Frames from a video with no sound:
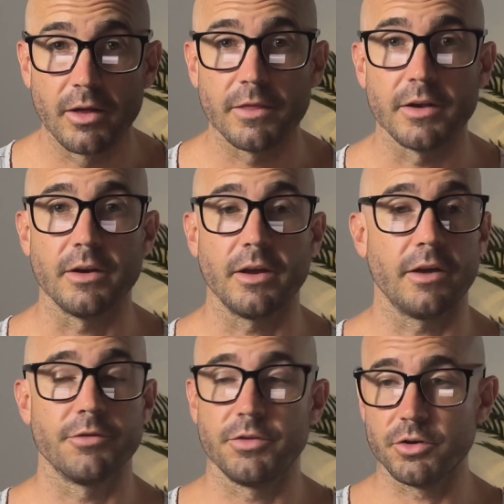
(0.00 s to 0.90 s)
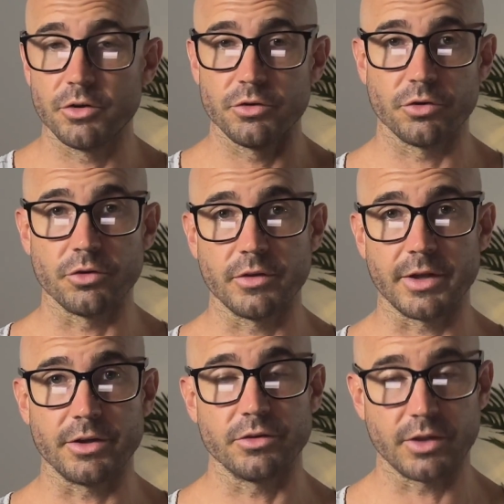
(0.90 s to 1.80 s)
then everything you do,
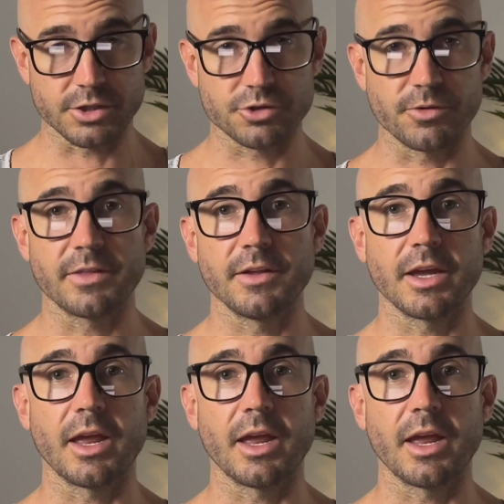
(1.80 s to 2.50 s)
they're strengthening